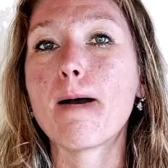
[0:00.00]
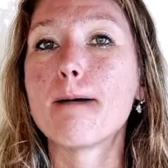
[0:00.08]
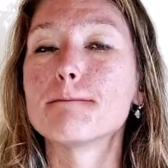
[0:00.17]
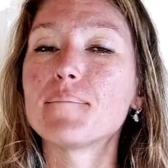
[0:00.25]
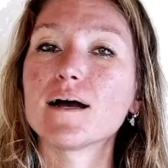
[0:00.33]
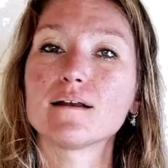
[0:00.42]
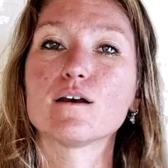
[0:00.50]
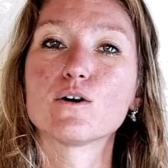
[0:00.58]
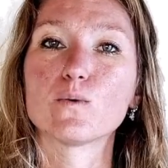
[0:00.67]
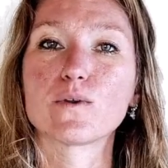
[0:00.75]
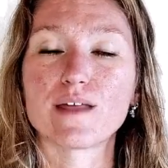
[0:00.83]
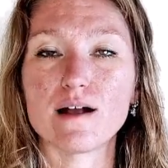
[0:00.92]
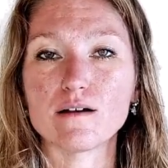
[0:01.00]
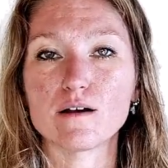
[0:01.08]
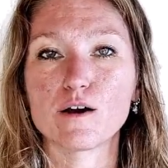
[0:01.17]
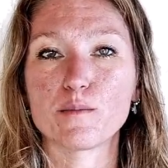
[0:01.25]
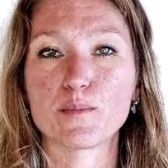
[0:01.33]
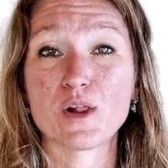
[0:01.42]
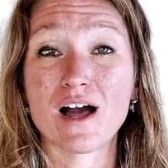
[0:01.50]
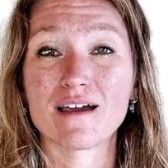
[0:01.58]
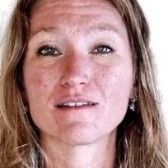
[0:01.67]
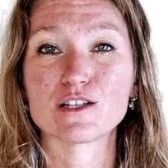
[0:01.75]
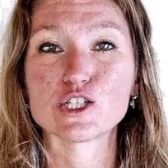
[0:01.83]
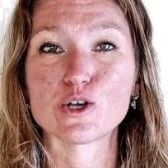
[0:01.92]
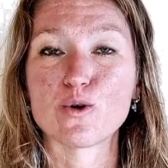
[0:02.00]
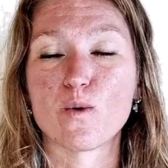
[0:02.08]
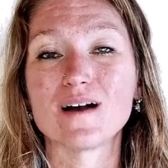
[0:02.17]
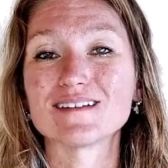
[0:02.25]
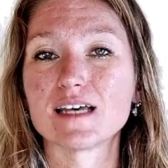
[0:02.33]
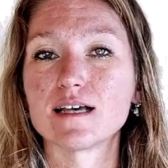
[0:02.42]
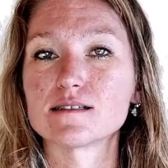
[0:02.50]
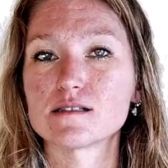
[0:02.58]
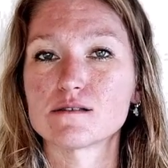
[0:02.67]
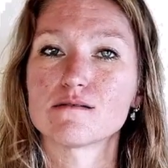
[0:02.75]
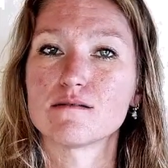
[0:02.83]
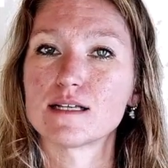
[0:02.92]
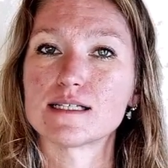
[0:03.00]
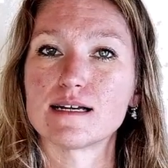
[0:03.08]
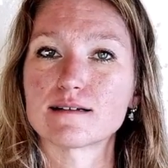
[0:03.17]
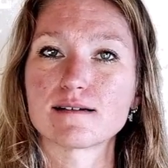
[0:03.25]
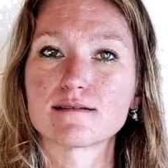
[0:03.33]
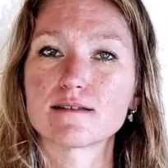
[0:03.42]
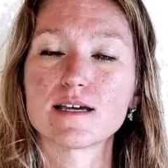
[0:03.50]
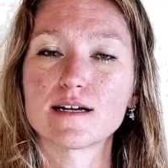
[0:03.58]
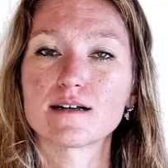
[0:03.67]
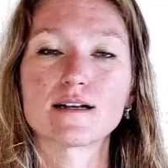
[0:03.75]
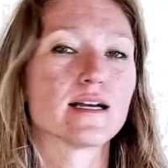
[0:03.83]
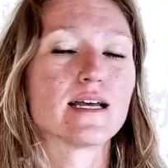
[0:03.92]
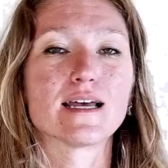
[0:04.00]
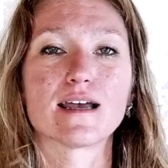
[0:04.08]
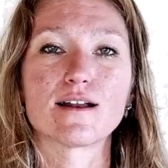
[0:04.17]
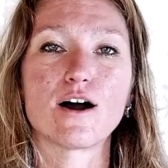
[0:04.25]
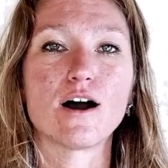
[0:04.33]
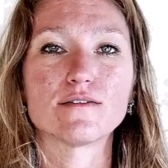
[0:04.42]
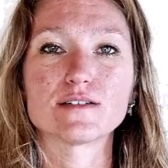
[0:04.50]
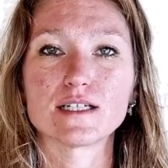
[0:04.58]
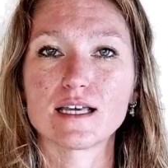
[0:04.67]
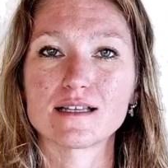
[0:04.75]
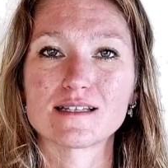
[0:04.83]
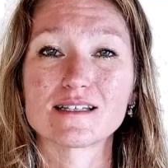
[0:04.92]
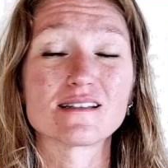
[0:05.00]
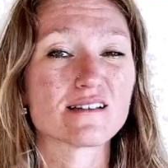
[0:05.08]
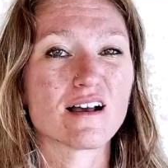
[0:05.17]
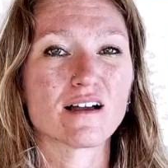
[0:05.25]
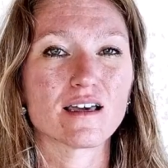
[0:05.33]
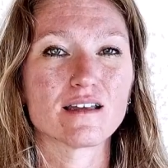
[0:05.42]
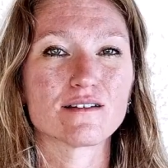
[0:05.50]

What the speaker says: but without applying the so what test to this sentence later, it often gets stuck in the